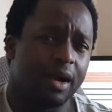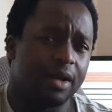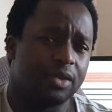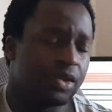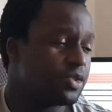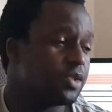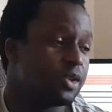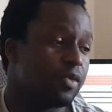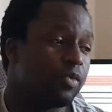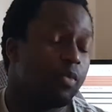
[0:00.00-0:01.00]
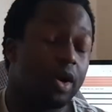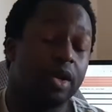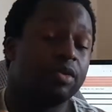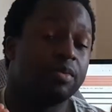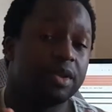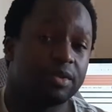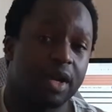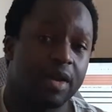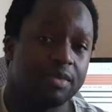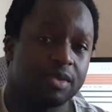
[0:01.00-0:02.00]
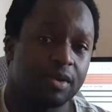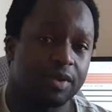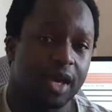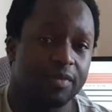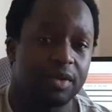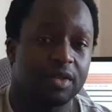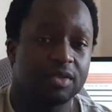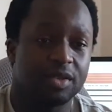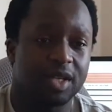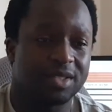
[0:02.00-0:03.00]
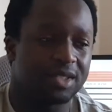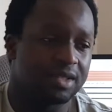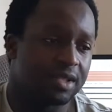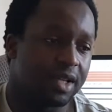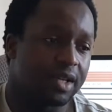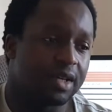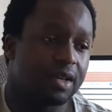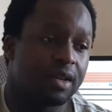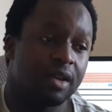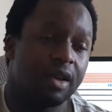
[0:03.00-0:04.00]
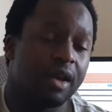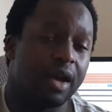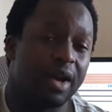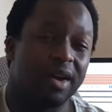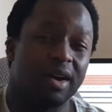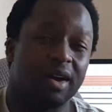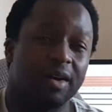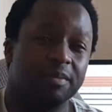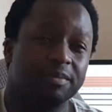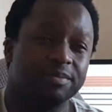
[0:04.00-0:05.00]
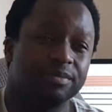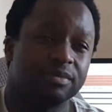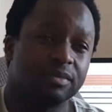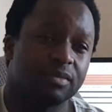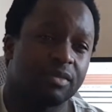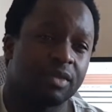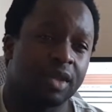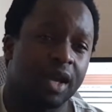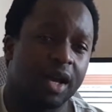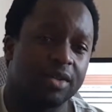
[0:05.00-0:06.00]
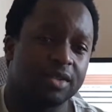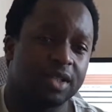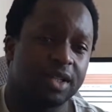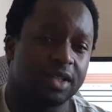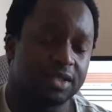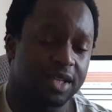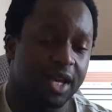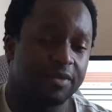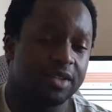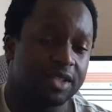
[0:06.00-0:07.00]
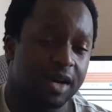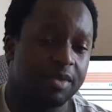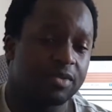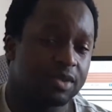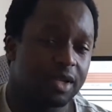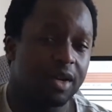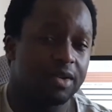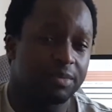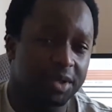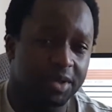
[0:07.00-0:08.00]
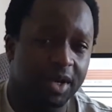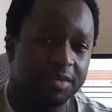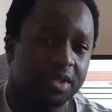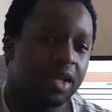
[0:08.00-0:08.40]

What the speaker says: doses of 100 milligrams of caffeine. So that's just like, um, I would say there's a caffeine tablet which is 100 milligrams.